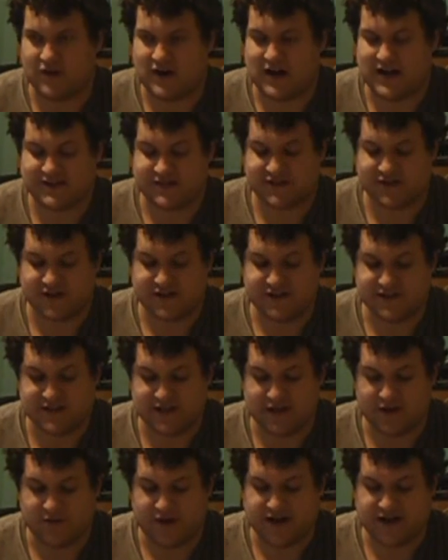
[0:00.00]
for Oscar
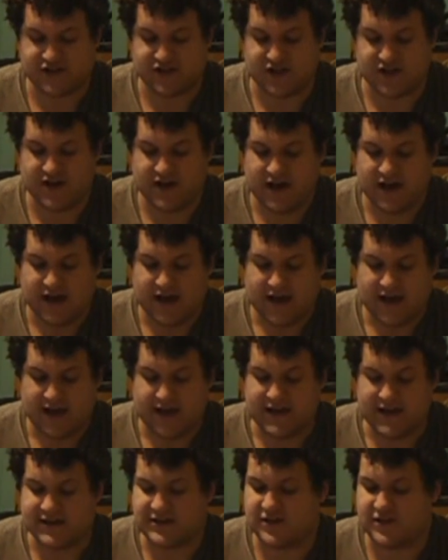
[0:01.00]
consideration
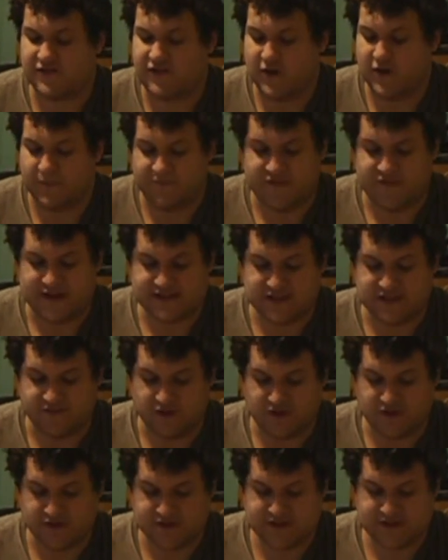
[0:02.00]
is film
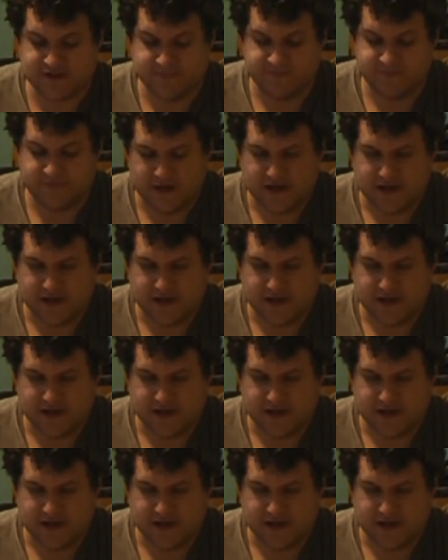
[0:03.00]
festivals.